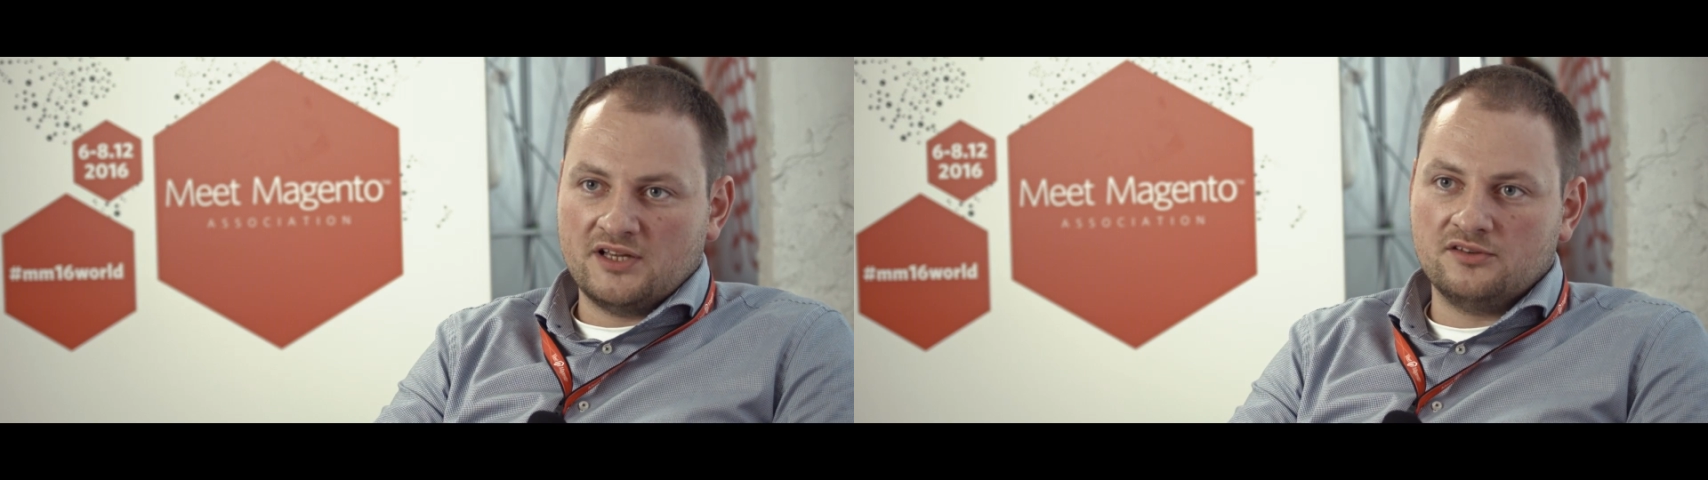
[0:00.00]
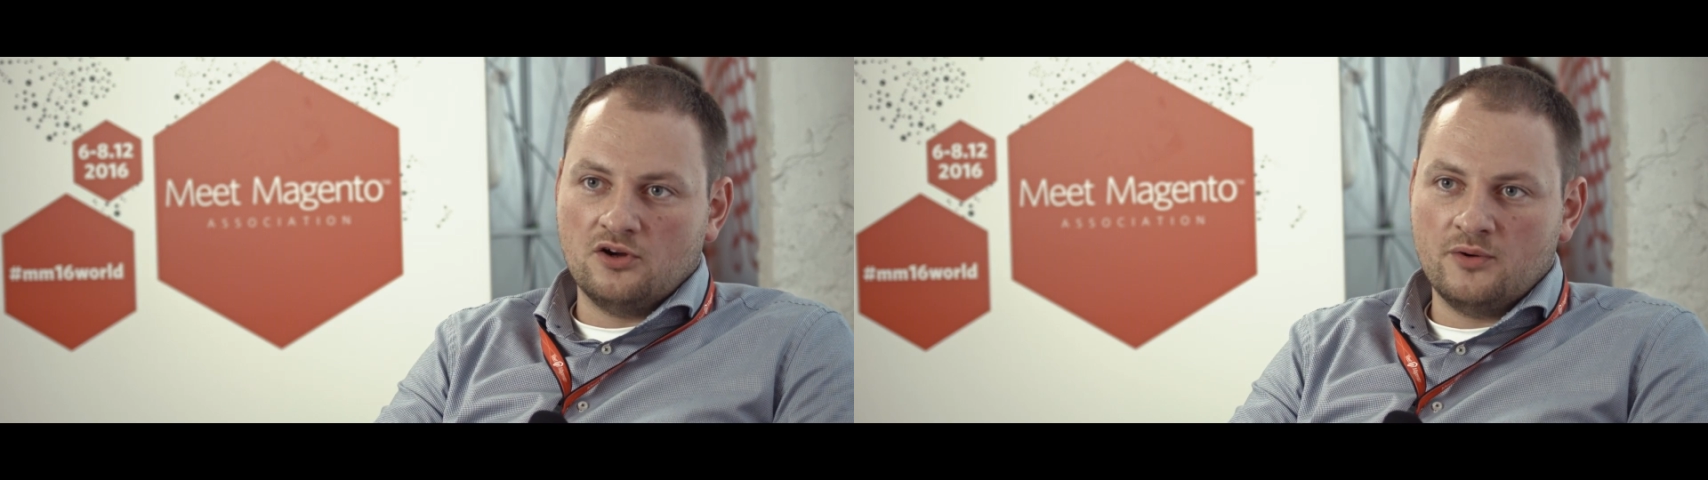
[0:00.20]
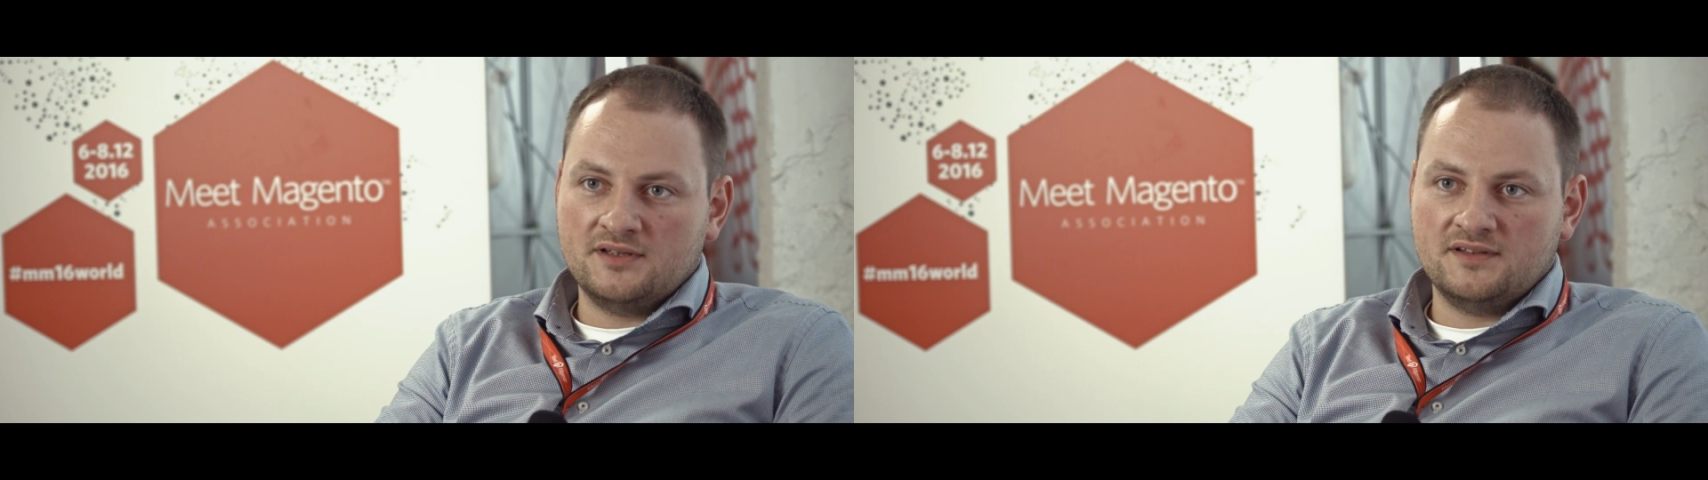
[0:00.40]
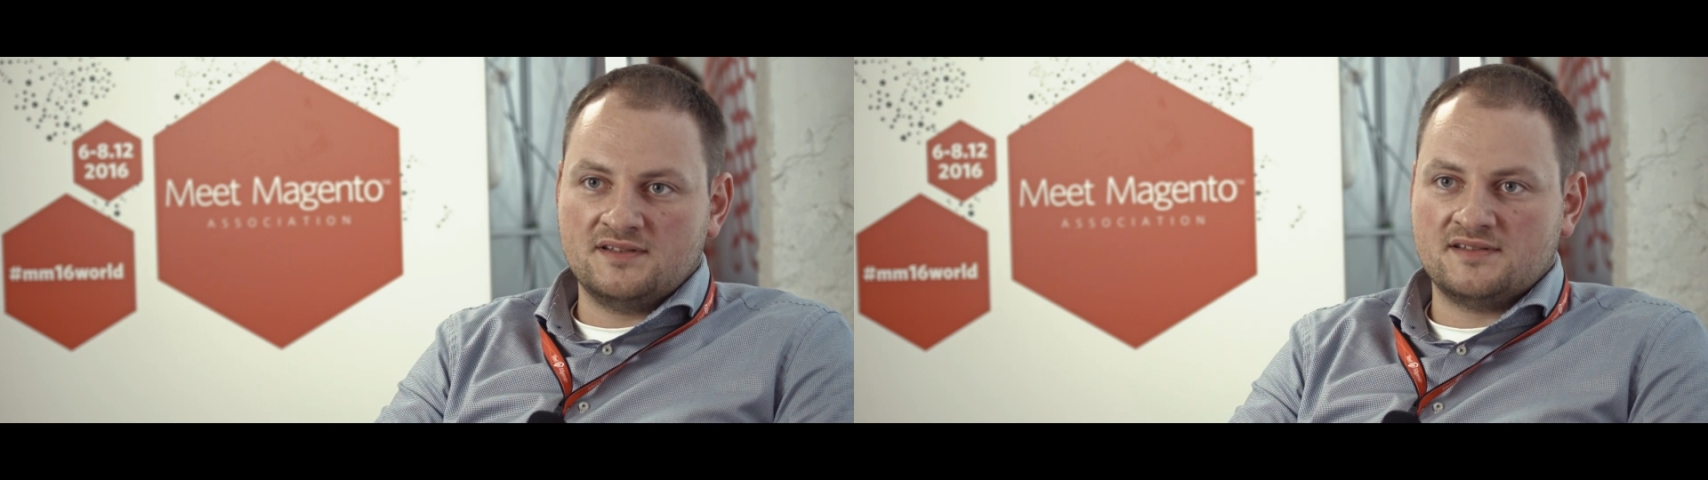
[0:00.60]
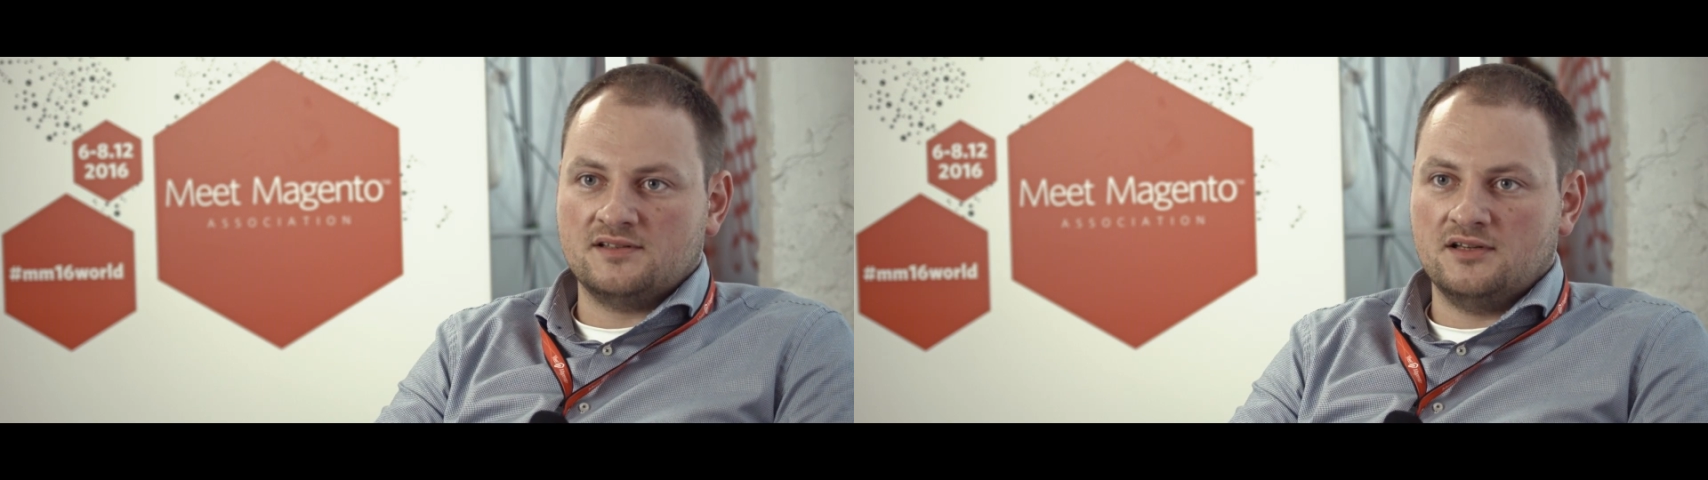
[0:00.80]
get know it
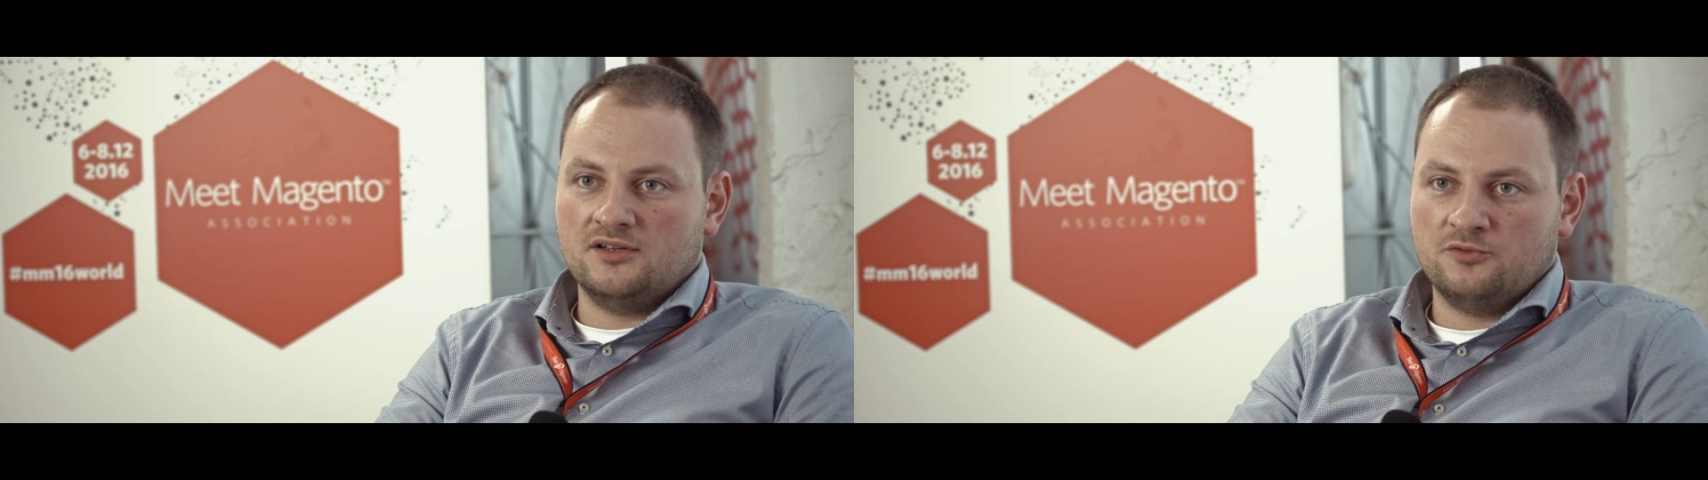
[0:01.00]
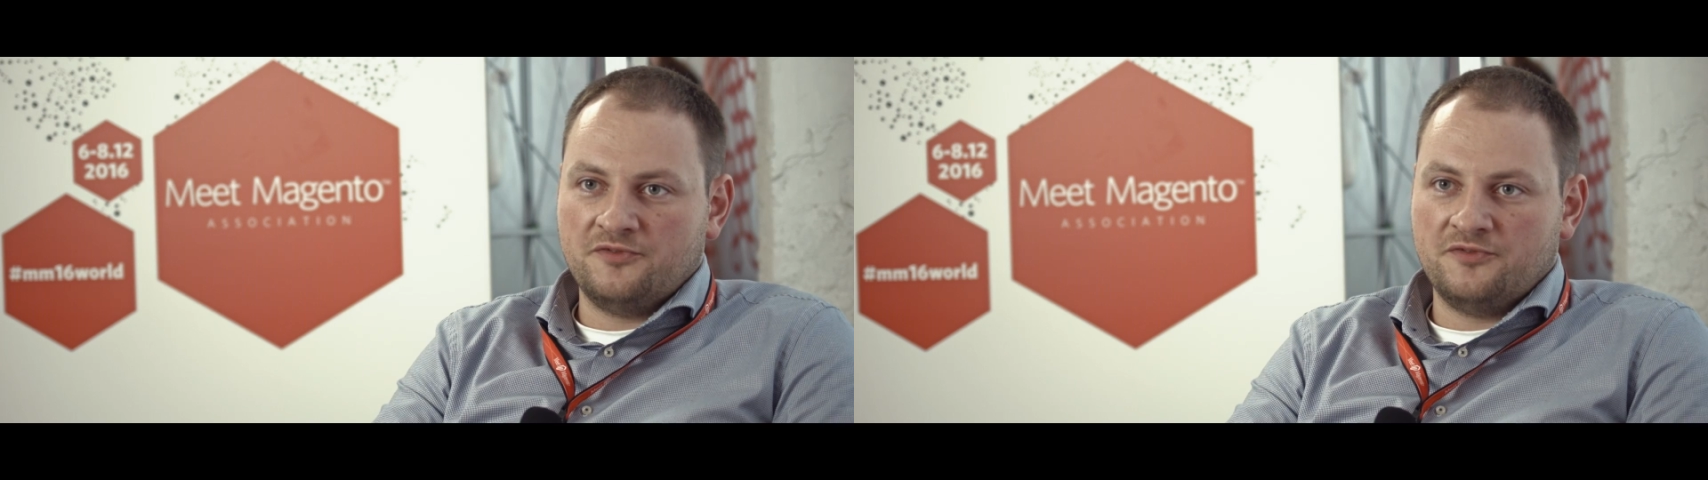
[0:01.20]
is to